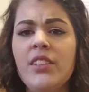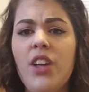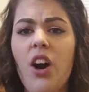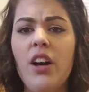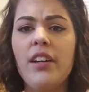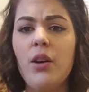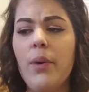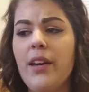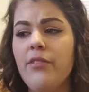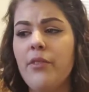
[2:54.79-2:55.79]
Dawn
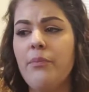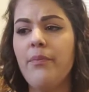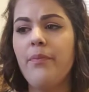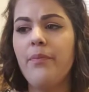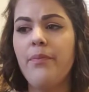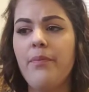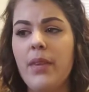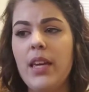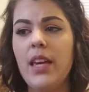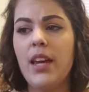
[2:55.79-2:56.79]
away from
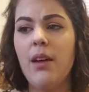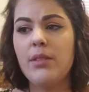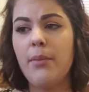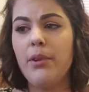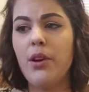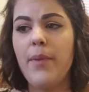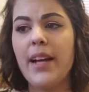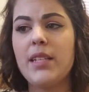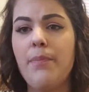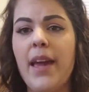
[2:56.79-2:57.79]
me and I was able to go
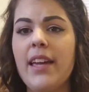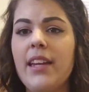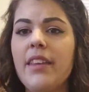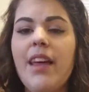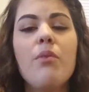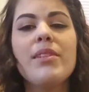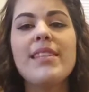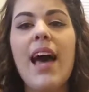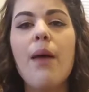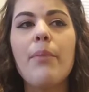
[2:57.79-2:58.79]
back to paint, and that
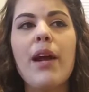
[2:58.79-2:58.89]
was that.